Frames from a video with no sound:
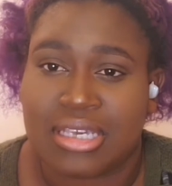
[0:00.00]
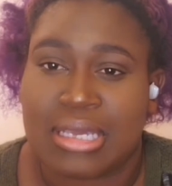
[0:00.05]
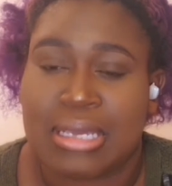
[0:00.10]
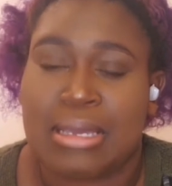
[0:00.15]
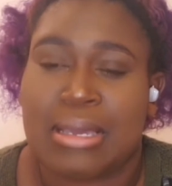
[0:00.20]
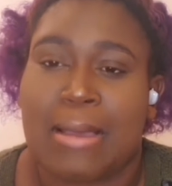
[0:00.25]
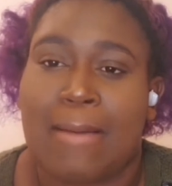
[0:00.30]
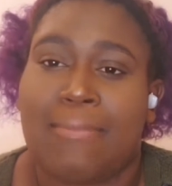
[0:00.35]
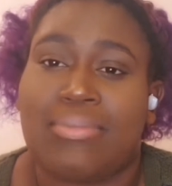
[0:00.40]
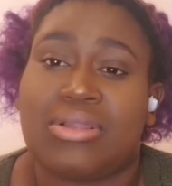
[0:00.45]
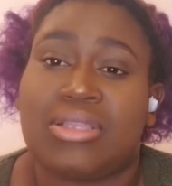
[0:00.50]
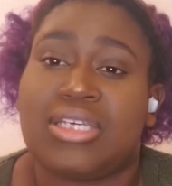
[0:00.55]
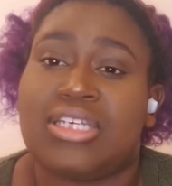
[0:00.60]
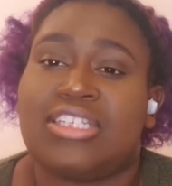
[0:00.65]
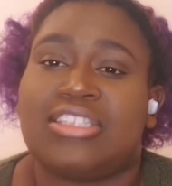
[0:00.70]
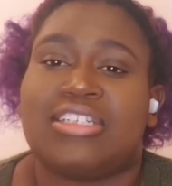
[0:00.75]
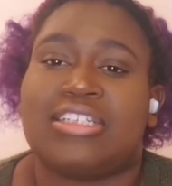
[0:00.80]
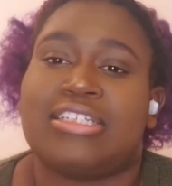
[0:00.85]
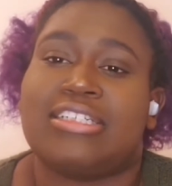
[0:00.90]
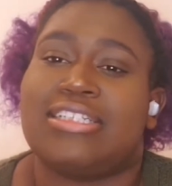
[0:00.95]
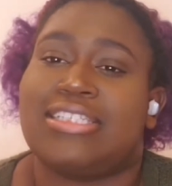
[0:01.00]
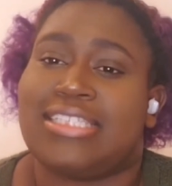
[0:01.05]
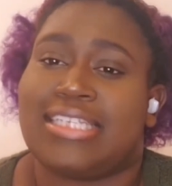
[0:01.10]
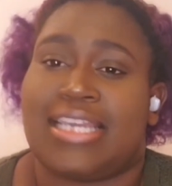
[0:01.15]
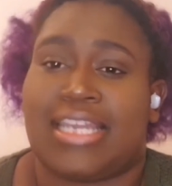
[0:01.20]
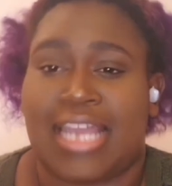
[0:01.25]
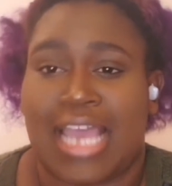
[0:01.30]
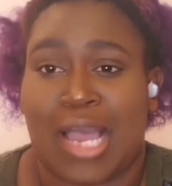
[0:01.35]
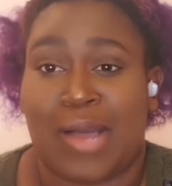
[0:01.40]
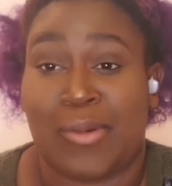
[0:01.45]
please understand
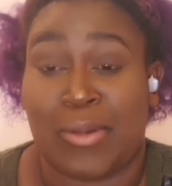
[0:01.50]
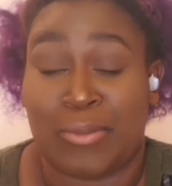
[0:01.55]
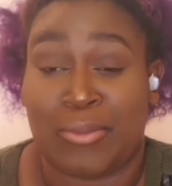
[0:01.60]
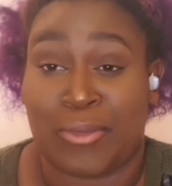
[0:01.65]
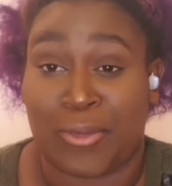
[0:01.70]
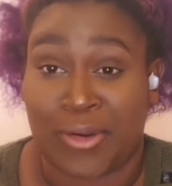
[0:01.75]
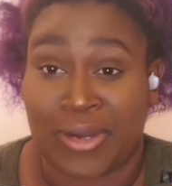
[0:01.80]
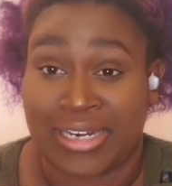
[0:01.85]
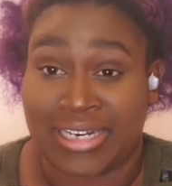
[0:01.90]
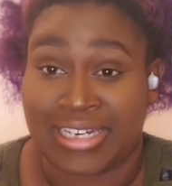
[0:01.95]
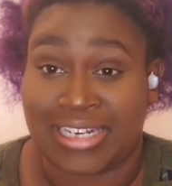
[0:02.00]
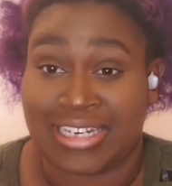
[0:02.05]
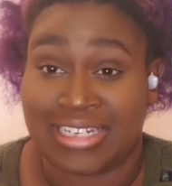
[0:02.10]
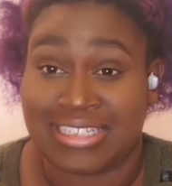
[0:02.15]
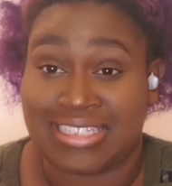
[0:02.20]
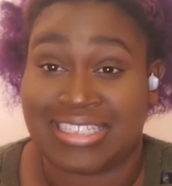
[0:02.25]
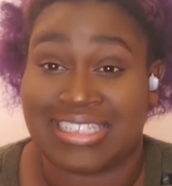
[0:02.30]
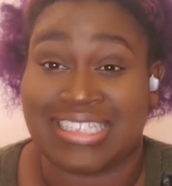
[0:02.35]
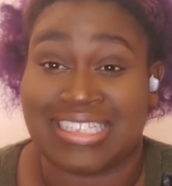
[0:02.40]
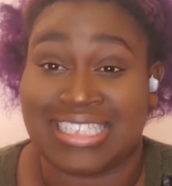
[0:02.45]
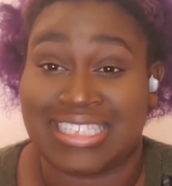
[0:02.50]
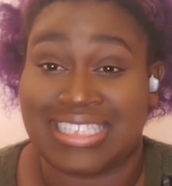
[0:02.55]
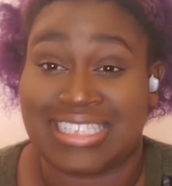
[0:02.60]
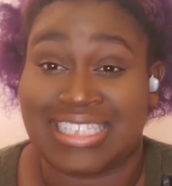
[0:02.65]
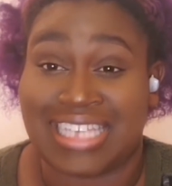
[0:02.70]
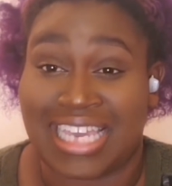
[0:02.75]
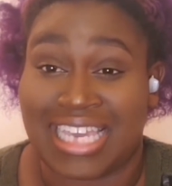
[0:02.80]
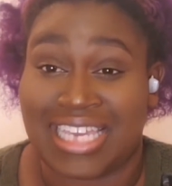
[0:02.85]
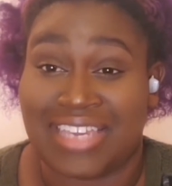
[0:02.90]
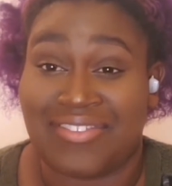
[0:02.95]
how important it is to
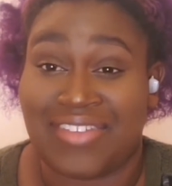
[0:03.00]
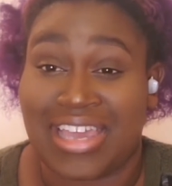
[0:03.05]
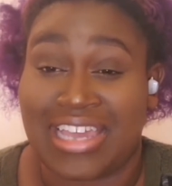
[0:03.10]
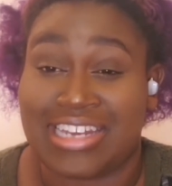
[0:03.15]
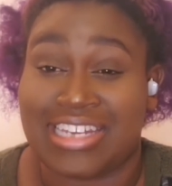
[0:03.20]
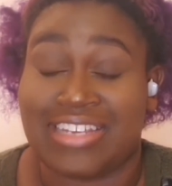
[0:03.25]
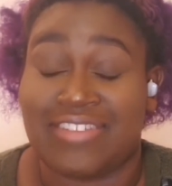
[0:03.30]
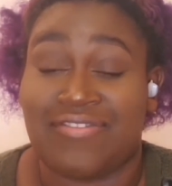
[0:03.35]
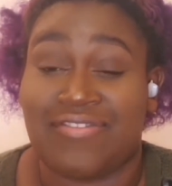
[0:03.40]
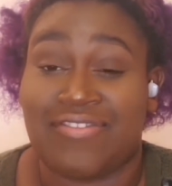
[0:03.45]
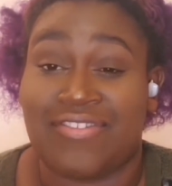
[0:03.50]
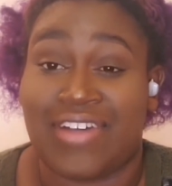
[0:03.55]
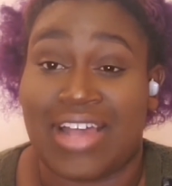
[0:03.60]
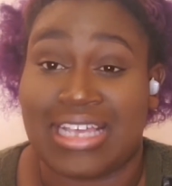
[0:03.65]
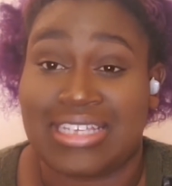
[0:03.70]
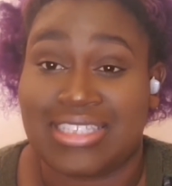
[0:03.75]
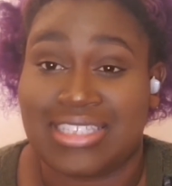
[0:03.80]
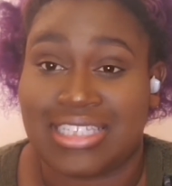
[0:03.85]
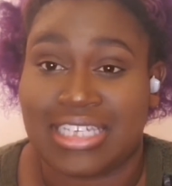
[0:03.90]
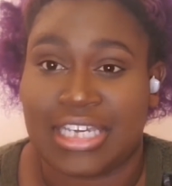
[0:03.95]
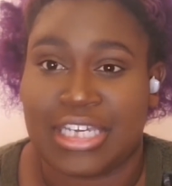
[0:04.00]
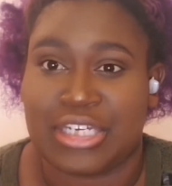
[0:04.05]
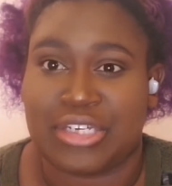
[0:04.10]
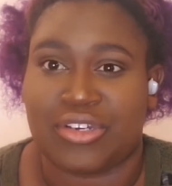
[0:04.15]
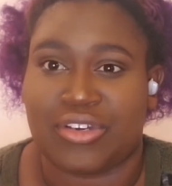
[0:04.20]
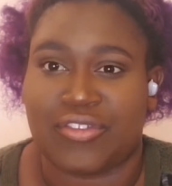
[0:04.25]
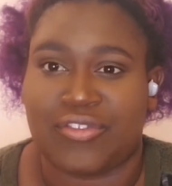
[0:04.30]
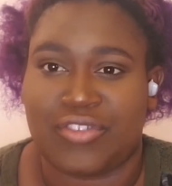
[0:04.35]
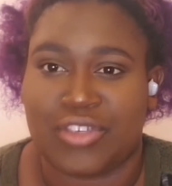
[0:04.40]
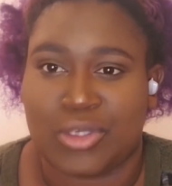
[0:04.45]
save and invest in your
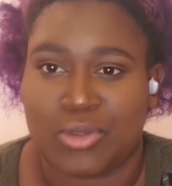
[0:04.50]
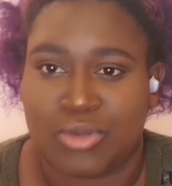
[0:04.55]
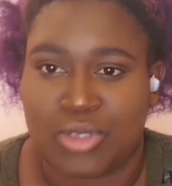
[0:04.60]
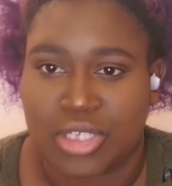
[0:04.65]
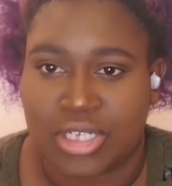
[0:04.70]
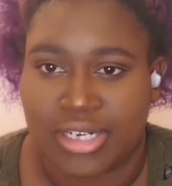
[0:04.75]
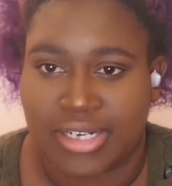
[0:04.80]
future.